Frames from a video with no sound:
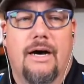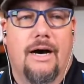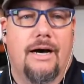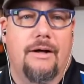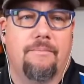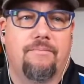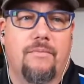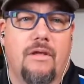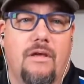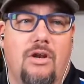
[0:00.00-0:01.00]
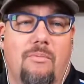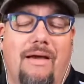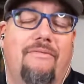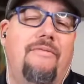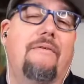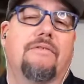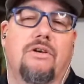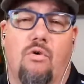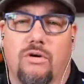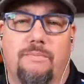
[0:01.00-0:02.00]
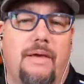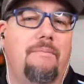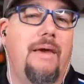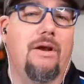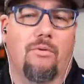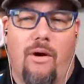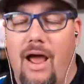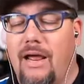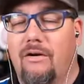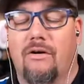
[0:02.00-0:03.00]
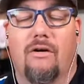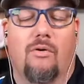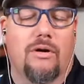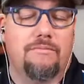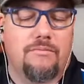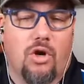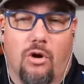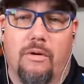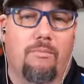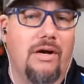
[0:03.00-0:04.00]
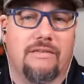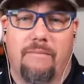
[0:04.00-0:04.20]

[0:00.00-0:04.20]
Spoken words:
You know, my favorites, of course, being Peter Wright or Gerwin Price.